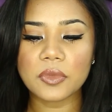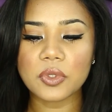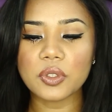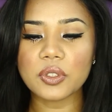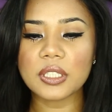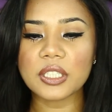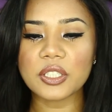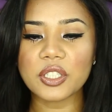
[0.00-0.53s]

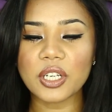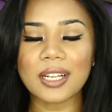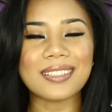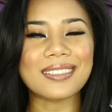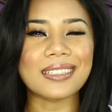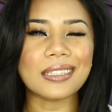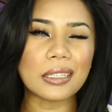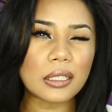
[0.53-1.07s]
Using gel
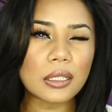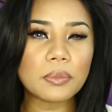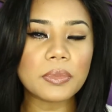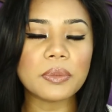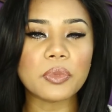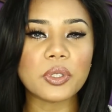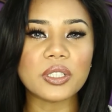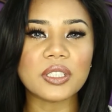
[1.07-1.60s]
is a little
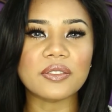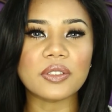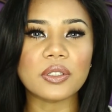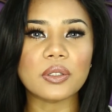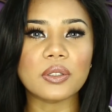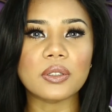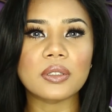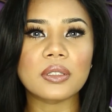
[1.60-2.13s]
bit more
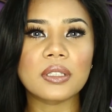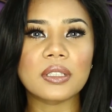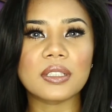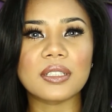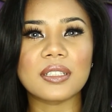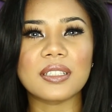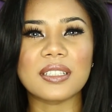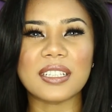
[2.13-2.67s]
difficult.
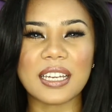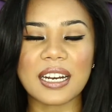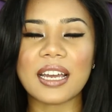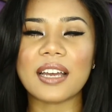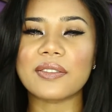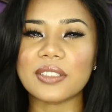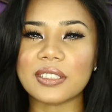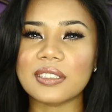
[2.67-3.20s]
You're gonna
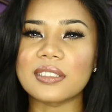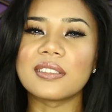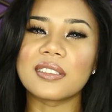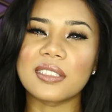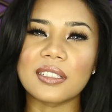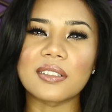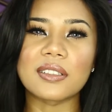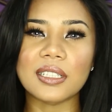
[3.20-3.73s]
have to,
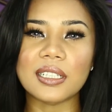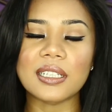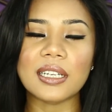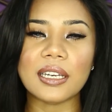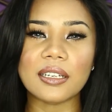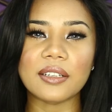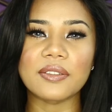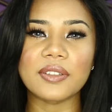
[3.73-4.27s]
get a
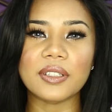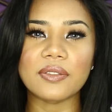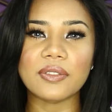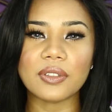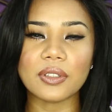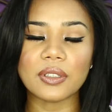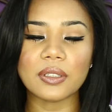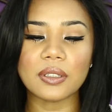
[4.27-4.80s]
hang of it
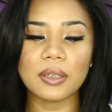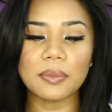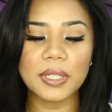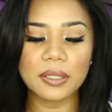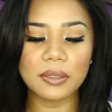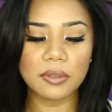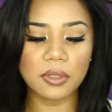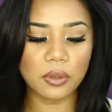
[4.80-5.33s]
for a
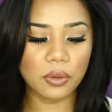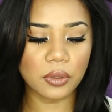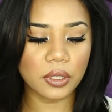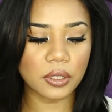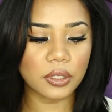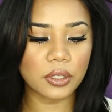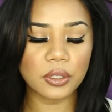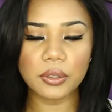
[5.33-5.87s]
bit in
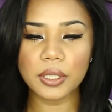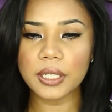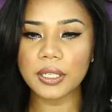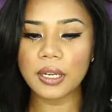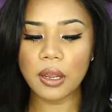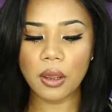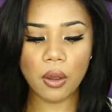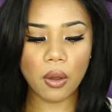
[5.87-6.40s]
order to do it.
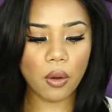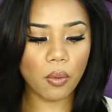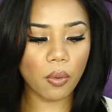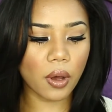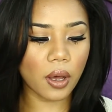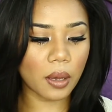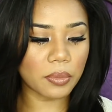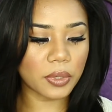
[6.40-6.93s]

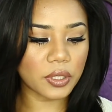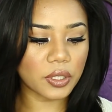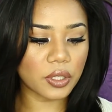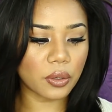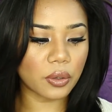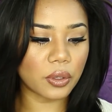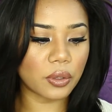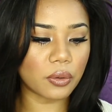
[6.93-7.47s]
Well, I'm gonna
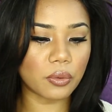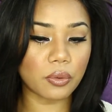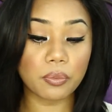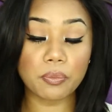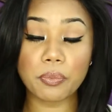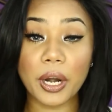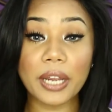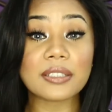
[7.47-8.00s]
show you
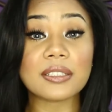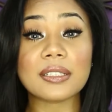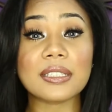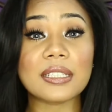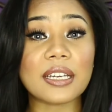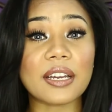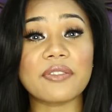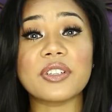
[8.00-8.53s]

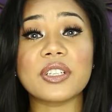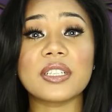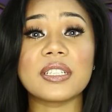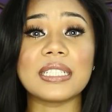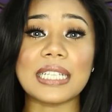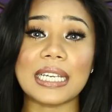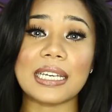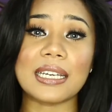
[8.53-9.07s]
practically
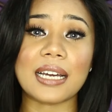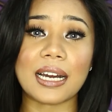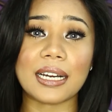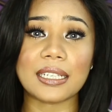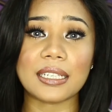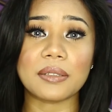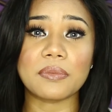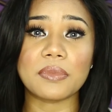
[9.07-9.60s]
everyday
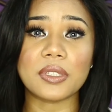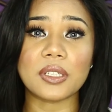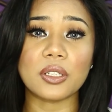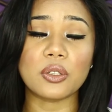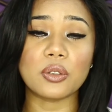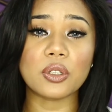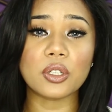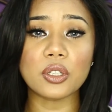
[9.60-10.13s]
items that
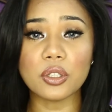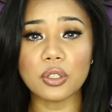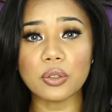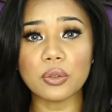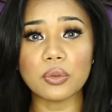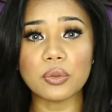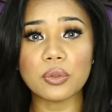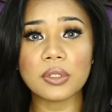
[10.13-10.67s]
you can
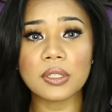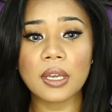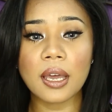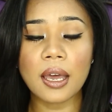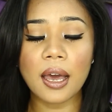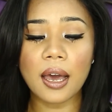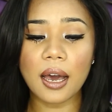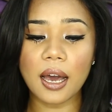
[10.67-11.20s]
use.
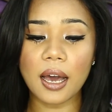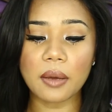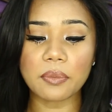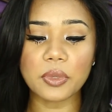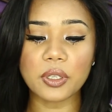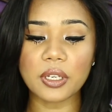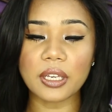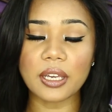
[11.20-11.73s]

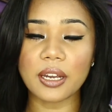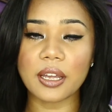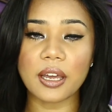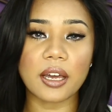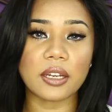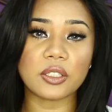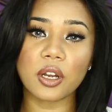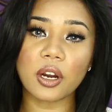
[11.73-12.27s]
You can get it
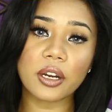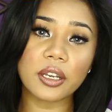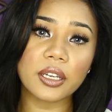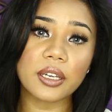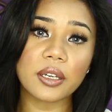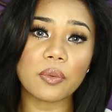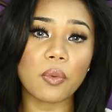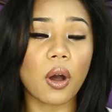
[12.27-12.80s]
at
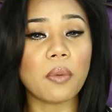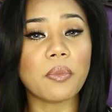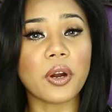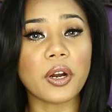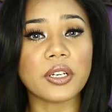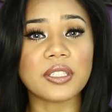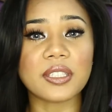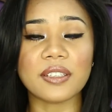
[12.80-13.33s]
Target,
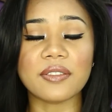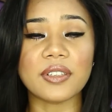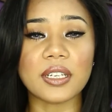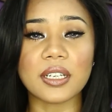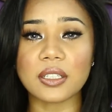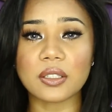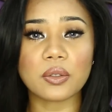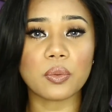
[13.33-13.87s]
Walmart,
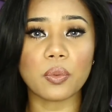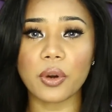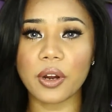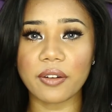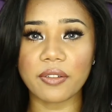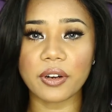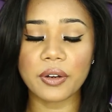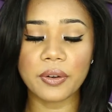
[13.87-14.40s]
CVS,
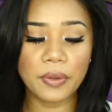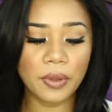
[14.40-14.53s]
wherever.